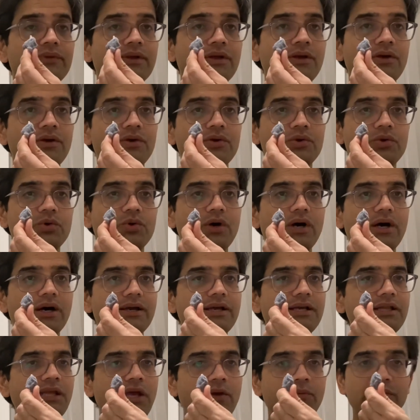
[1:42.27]
You
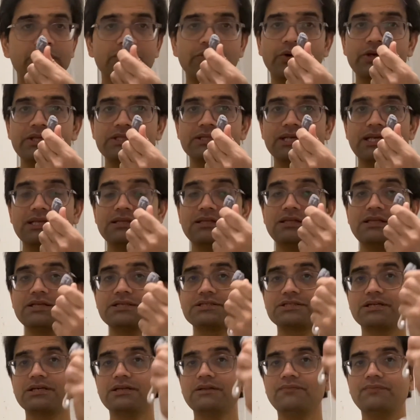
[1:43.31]
again have a noise
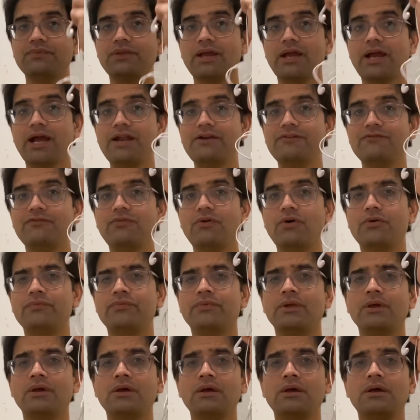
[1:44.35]
cancellation headphone,
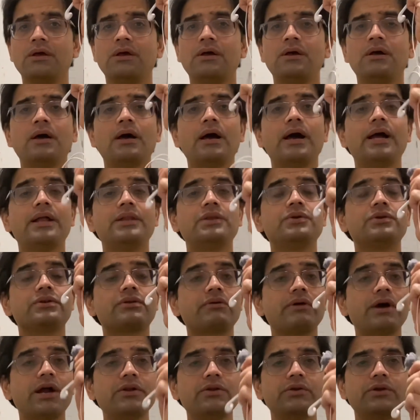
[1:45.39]
and you
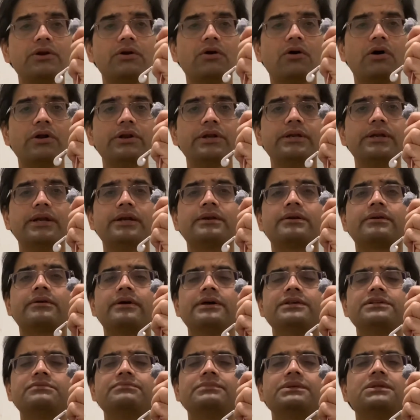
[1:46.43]
try to record it, and
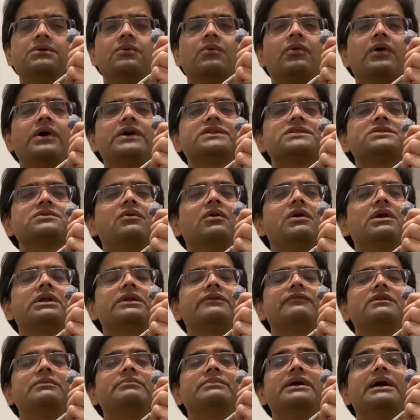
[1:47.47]
trust me, the voice quality
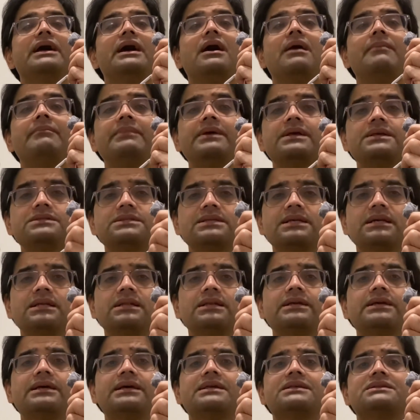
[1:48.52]
will be
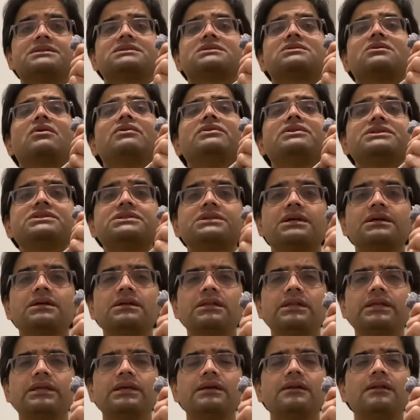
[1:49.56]
amazingly, astonishingly